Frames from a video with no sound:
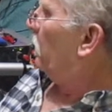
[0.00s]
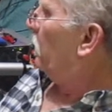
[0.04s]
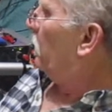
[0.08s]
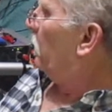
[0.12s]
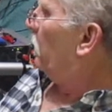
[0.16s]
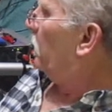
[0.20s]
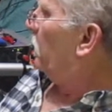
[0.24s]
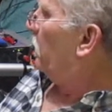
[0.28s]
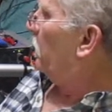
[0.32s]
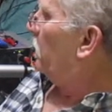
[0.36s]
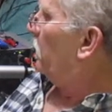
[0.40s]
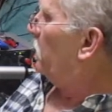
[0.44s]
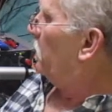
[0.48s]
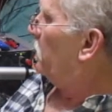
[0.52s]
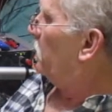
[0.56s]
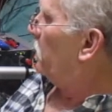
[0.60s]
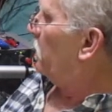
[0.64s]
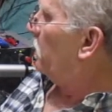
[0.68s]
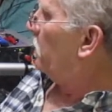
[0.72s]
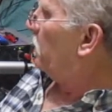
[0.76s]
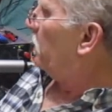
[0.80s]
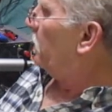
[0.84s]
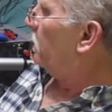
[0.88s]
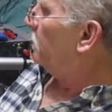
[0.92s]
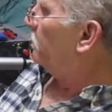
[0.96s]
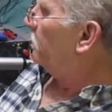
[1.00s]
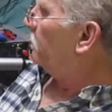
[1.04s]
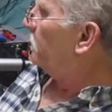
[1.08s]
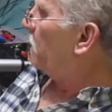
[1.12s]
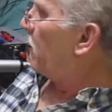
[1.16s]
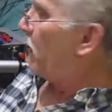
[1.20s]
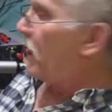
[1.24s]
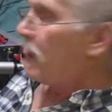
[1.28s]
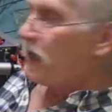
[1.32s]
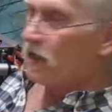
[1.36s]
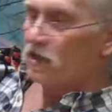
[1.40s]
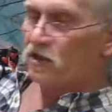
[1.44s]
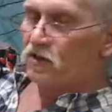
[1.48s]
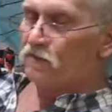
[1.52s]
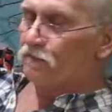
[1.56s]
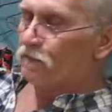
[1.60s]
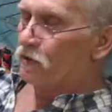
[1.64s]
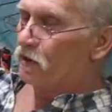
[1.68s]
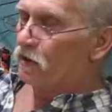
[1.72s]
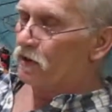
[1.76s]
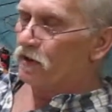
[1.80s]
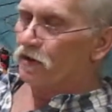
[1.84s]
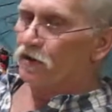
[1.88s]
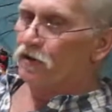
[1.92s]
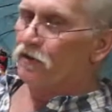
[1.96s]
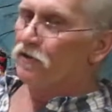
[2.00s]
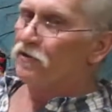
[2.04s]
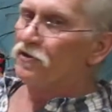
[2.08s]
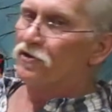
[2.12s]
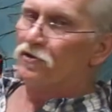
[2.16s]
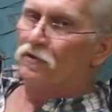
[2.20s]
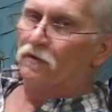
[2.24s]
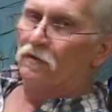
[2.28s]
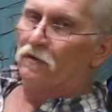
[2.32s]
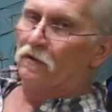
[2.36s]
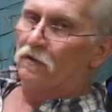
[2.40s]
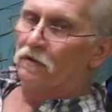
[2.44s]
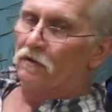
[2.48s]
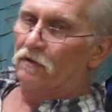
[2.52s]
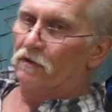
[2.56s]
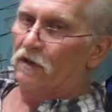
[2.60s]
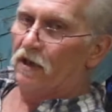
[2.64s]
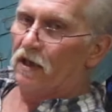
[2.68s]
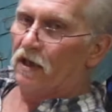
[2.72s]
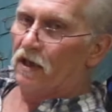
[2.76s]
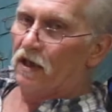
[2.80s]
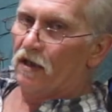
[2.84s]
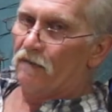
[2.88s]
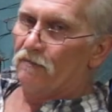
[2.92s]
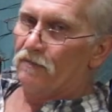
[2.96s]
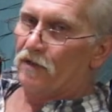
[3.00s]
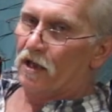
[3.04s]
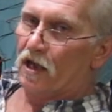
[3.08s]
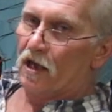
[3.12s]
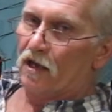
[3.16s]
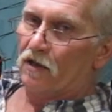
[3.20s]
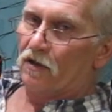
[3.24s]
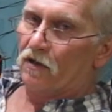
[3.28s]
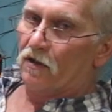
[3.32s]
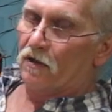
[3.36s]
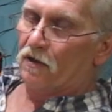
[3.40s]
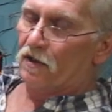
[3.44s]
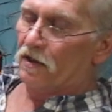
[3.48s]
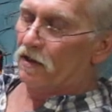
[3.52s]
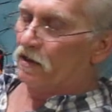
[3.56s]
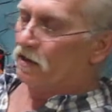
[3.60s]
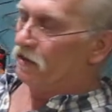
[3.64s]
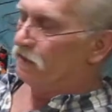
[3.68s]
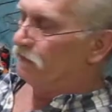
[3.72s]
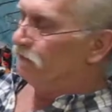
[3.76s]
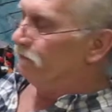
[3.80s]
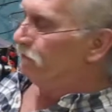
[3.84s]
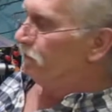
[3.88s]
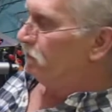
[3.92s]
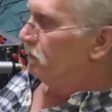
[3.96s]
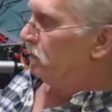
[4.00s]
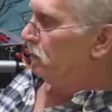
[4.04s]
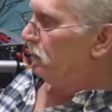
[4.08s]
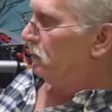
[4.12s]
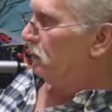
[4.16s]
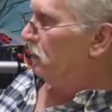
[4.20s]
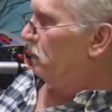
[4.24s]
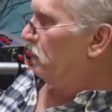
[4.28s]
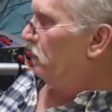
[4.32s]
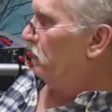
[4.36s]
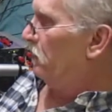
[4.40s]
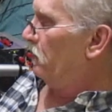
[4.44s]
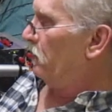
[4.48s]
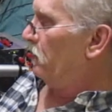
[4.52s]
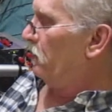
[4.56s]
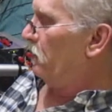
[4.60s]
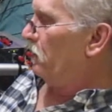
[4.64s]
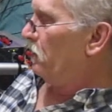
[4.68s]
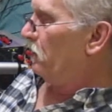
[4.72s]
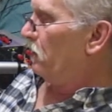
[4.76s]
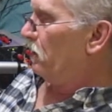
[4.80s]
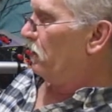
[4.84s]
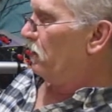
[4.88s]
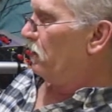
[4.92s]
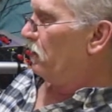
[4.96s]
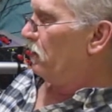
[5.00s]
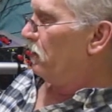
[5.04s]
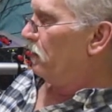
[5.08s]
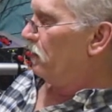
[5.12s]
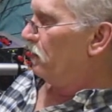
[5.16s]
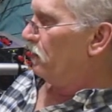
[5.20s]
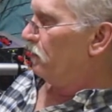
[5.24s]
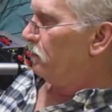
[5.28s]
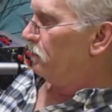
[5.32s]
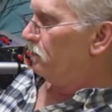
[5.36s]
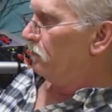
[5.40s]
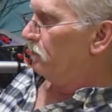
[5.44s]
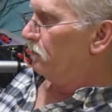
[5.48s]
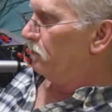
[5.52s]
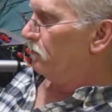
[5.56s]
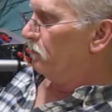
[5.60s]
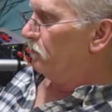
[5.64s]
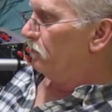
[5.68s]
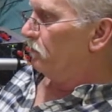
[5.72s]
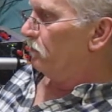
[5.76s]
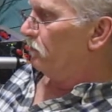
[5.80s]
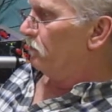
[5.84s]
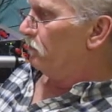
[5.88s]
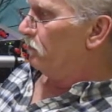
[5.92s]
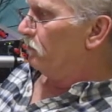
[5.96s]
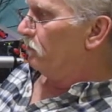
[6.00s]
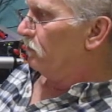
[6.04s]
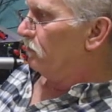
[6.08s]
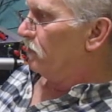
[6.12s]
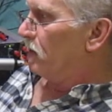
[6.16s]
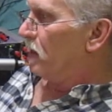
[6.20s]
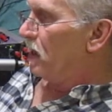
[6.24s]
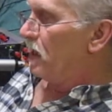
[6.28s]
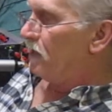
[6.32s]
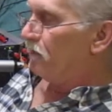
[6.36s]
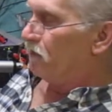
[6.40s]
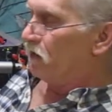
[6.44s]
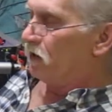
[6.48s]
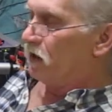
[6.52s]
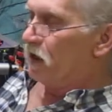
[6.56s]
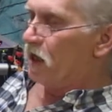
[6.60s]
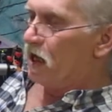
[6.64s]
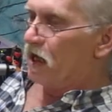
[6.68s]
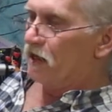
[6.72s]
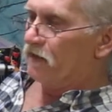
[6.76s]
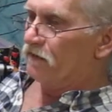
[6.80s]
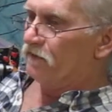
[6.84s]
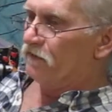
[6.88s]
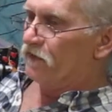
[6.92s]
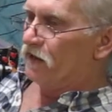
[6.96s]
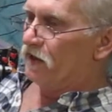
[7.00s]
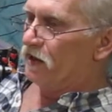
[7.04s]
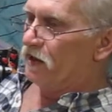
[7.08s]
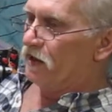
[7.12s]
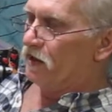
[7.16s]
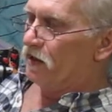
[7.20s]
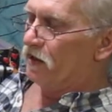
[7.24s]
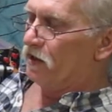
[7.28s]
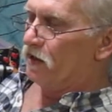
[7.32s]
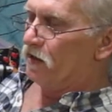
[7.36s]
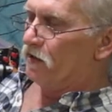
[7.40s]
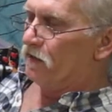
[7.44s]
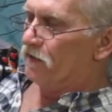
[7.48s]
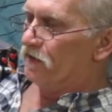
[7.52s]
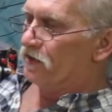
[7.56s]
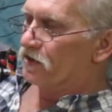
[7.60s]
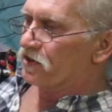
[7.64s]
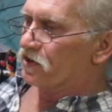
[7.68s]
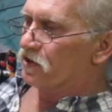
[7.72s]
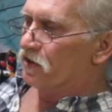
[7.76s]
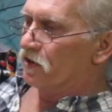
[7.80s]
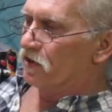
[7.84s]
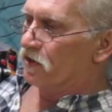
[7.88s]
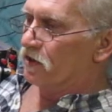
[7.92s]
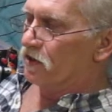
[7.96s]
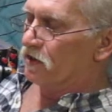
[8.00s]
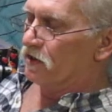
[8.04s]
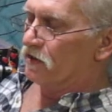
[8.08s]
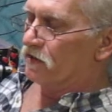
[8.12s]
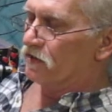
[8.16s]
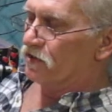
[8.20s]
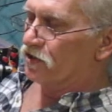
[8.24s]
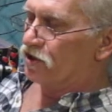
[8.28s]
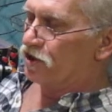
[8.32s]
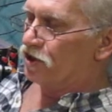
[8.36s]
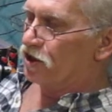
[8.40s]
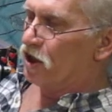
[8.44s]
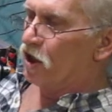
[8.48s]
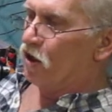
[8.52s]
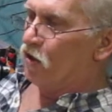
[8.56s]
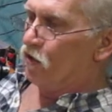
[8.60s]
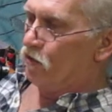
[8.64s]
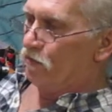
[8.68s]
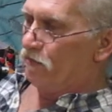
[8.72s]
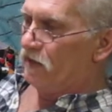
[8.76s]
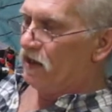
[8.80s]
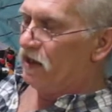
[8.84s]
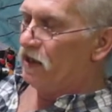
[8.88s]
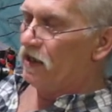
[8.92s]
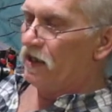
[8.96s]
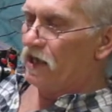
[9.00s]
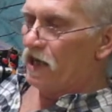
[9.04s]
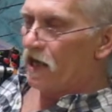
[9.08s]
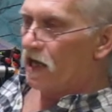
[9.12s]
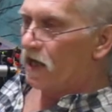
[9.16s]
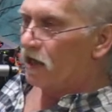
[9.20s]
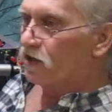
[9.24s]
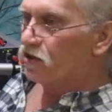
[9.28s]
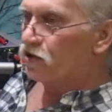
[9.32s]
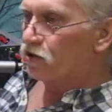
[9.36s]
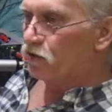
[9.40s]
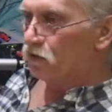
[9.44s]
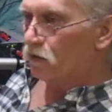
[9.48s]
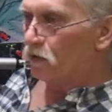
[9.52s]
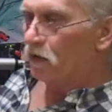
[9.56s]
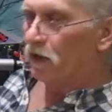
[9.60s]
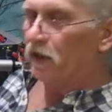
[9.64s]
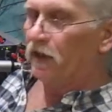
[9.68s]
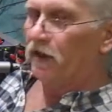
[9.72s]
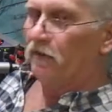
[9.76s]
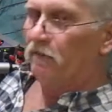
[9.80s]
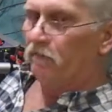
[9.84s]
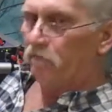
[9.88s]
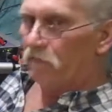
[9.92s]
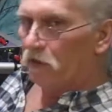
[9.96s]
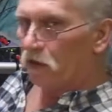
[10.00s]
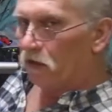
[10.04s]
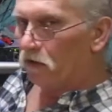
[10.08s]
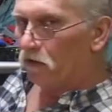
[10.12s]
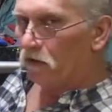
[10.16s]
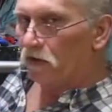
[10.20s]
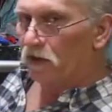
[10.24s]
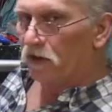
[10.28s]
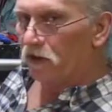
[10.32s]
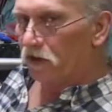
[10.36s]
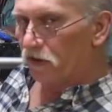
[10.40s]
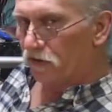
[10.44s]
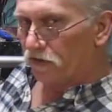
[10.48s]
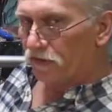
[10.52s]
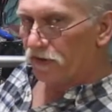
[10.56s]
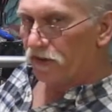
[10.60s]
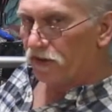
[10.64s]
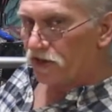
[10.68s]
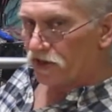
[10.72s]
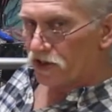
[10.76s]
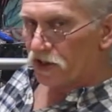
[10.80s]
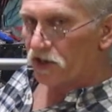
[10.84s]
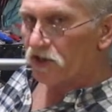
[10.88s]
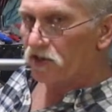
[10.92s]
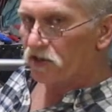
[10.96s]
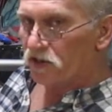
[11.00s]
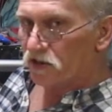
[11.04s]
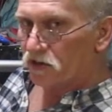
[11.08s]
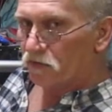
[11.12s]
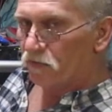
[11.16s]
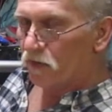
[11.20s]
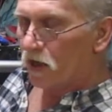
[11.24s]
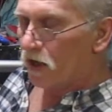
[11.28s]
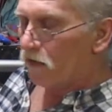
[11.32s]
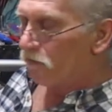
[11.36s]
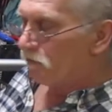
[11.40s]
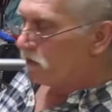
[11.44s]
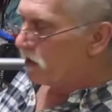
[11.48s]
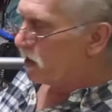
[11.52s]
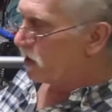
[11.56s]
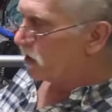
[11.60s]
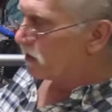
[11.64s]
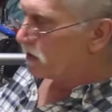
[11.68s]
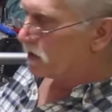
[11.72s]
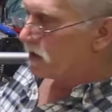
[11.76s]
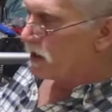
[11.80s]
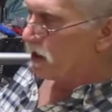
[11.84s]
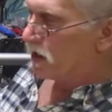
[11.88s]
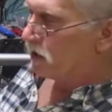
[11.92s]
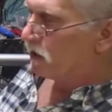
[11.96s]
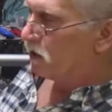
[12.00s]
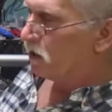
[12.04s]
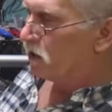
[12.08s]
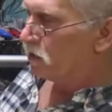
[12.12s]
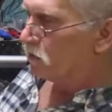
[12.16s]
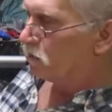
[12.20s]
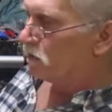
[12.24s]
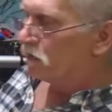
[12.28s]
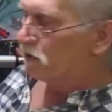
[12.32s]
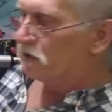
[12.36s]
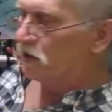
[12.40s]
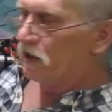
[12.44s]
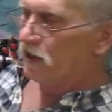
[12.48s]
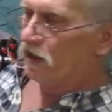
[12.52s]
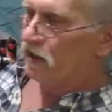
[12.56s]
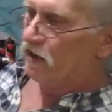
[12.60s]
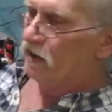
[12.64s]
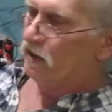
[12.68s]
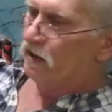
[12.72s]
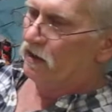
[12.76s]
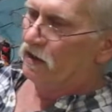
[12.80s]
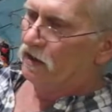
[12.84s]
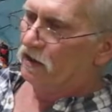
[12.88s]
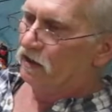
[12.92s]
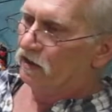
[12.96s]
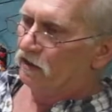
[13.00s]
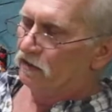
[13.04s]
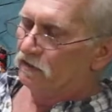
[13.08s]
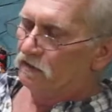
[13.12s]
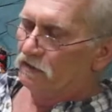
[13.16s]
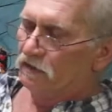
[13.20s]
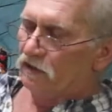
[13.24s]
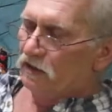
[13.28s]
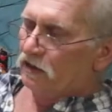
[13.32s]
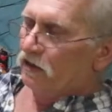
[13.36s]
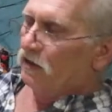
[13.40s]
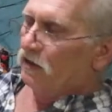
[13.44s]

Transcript: And as per usual, I'm not going to have a lot of video that's going to show me actually building the system. I'm not that good with editing, and